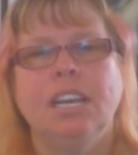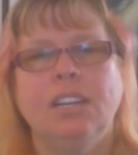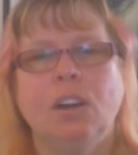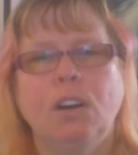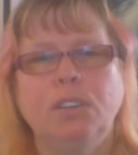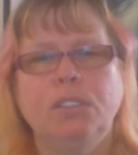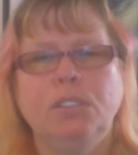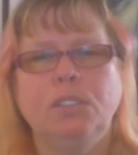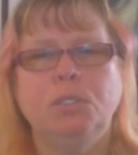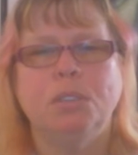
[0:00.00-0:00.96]
And the harder
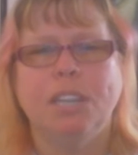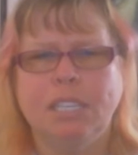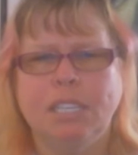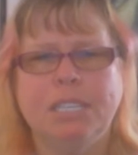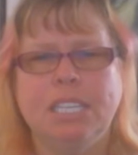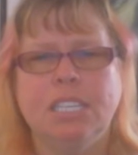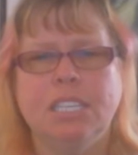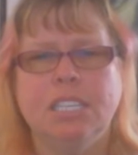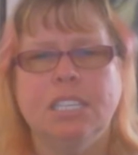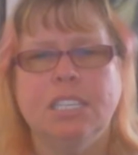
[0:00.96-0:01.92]
you try to
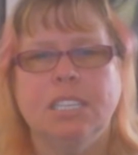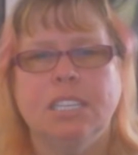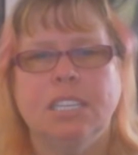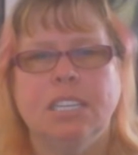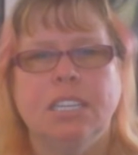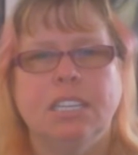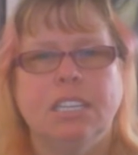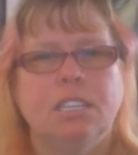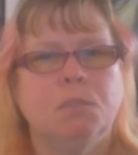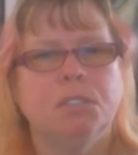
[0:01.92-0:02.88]
be,
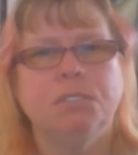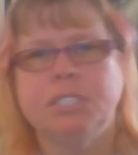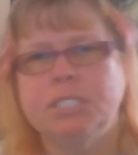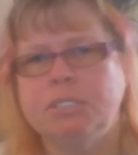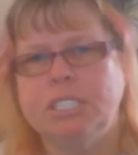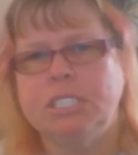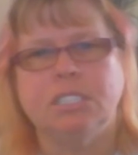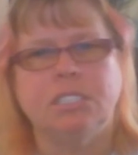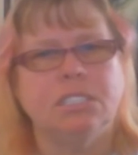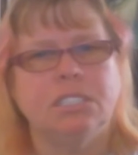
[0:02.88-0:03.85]
the more
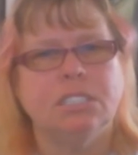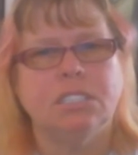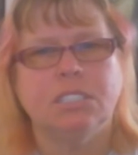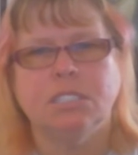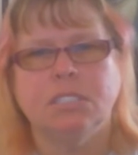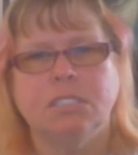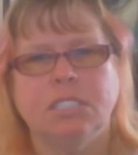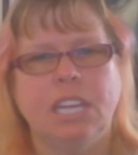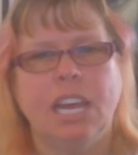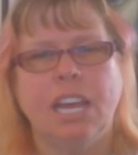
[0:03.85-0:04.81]
frustration you're going to